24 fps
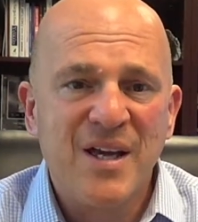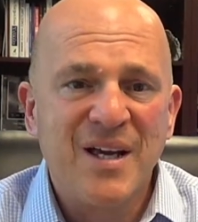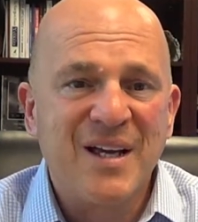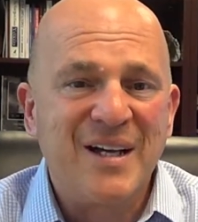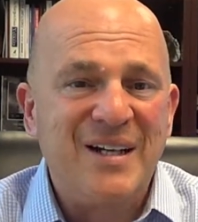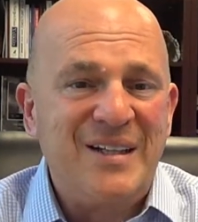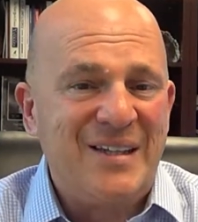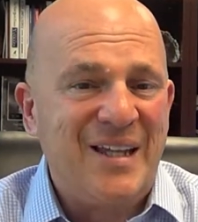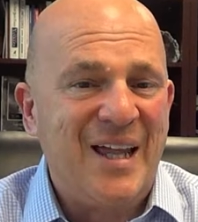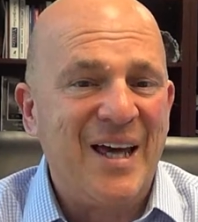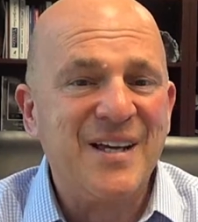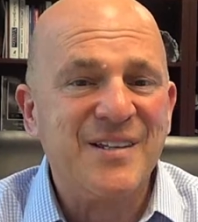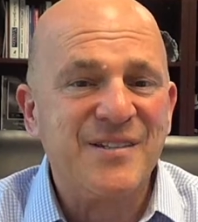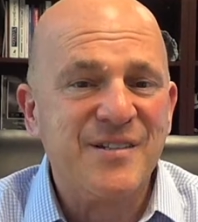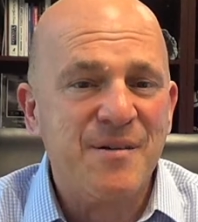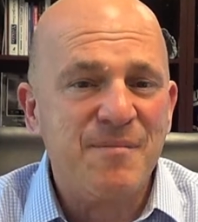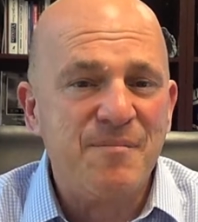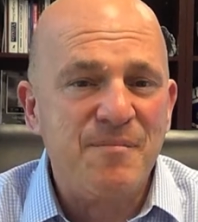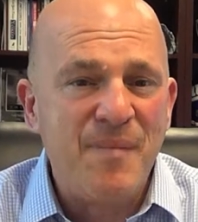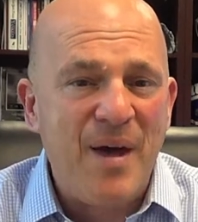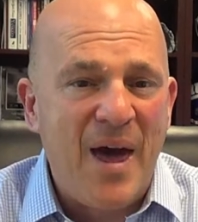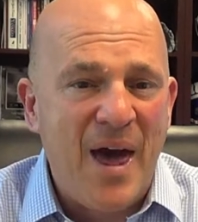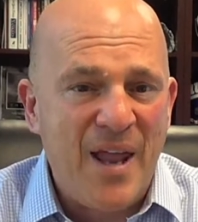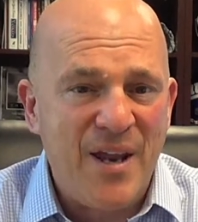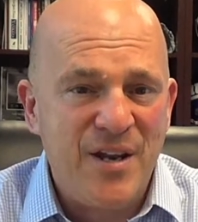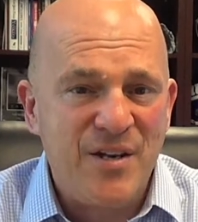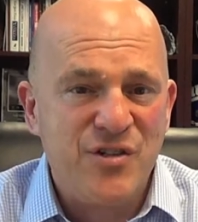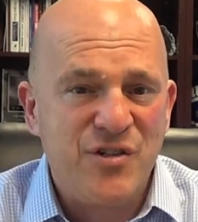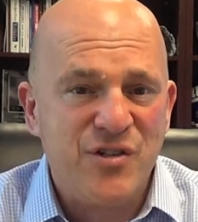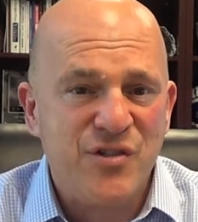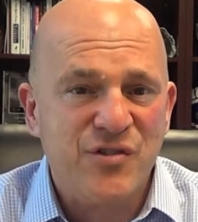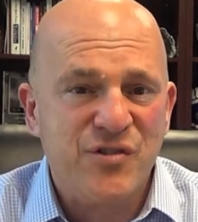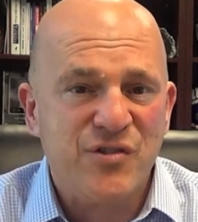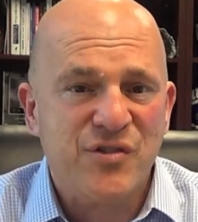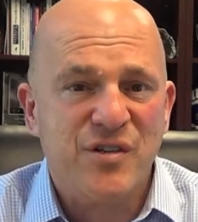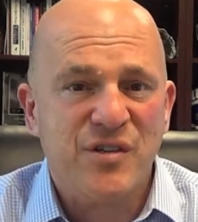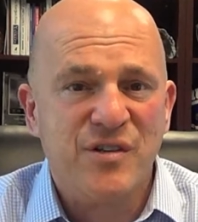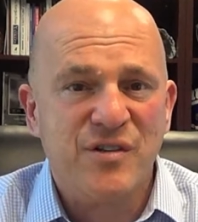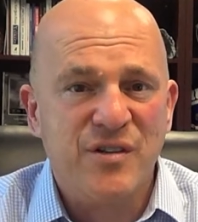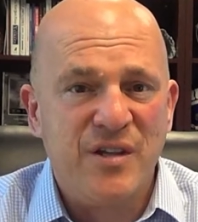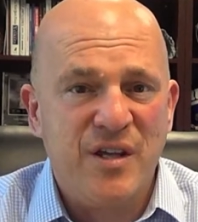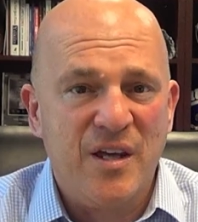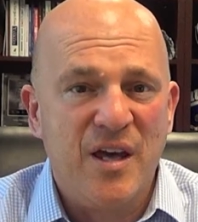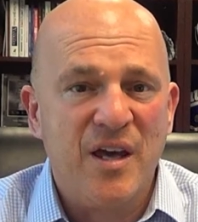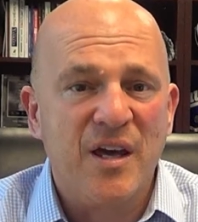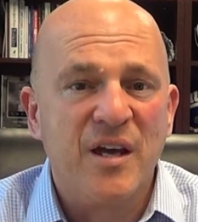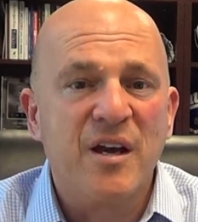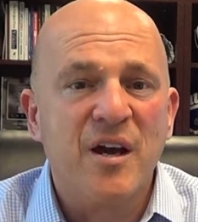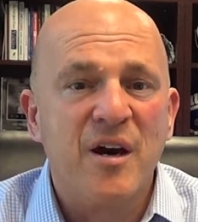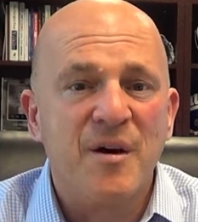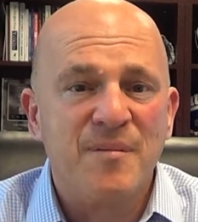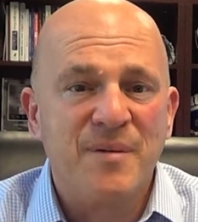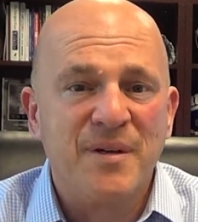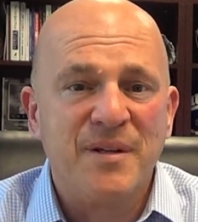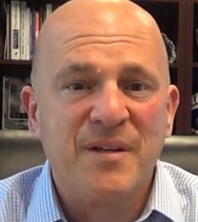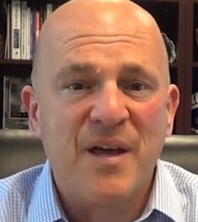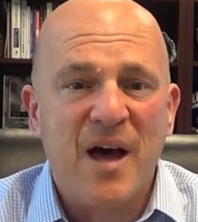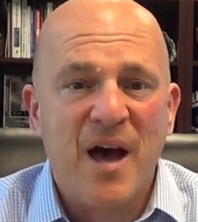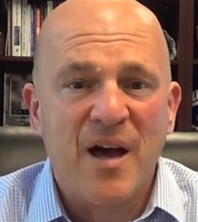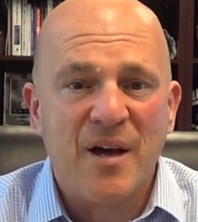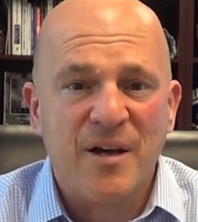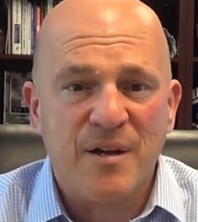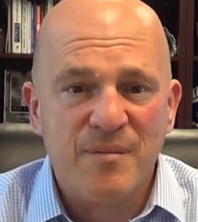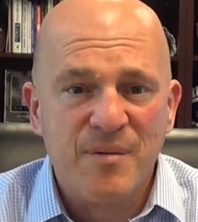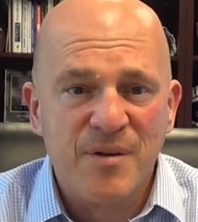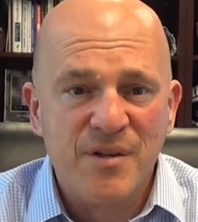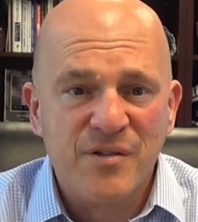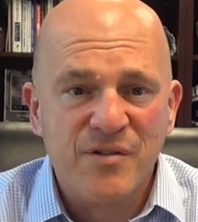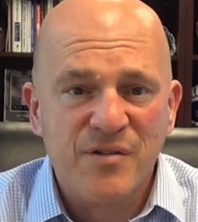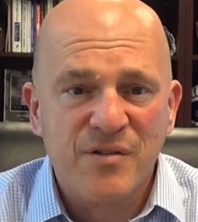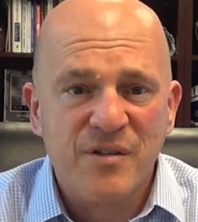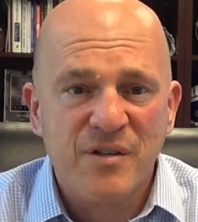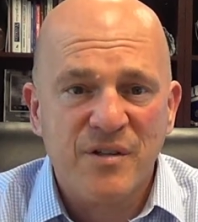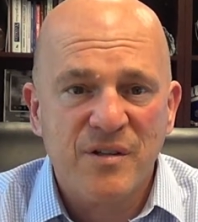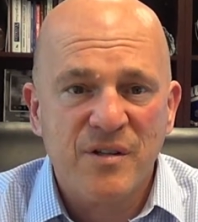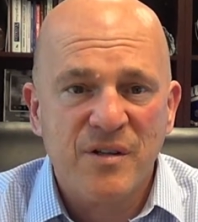collects and manages the incoming documents,